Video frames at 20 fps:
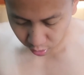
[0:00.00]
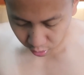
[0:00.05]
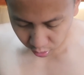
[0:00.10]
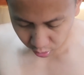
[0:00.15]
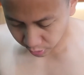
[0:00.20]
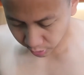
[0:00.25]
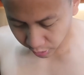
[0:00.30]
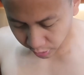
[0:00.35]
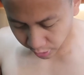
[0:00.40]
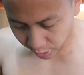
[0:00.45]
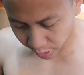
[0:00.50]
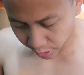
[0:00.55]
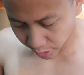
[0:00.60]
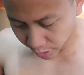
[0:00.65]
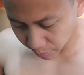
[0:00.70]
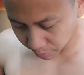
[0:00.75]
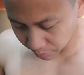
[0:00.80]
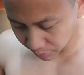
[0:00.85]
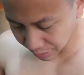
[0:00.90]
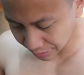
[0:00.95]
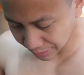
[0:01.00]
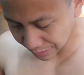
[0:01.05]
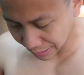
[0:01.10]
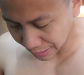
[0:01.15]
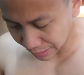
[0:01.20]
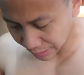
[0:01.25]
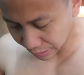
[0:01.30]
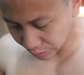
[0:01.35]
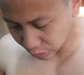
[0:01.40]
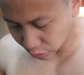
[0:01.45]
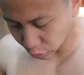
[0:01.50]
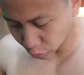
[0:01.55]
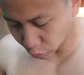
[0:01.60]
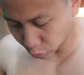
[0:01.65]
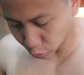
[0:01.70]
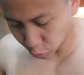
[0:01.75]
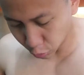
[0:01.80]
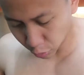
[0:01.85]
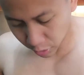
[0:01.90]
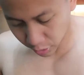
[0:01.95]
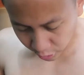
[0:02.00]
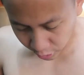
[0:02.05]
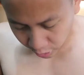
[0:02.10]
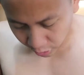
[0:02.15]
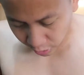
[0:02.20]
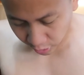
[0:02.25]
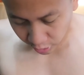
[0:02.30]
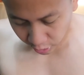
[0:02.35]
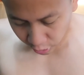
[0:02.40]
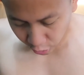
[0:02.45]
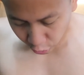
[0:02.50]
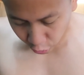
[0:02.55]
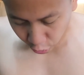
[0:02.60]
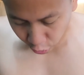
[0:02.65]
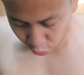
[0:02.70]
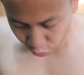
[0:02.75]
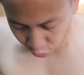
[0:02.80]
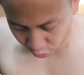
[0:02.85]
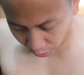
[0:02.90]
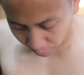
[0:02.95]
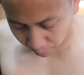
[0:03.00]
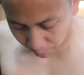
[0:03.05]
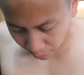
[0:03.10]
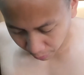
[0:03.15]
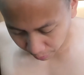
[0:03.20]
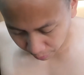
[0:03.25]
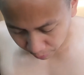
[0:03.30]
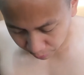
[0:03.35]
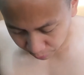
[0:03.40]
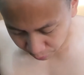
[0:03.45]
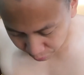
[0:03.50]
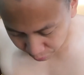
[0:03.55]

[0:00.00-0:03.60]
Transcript: Today I'm deciding to chop up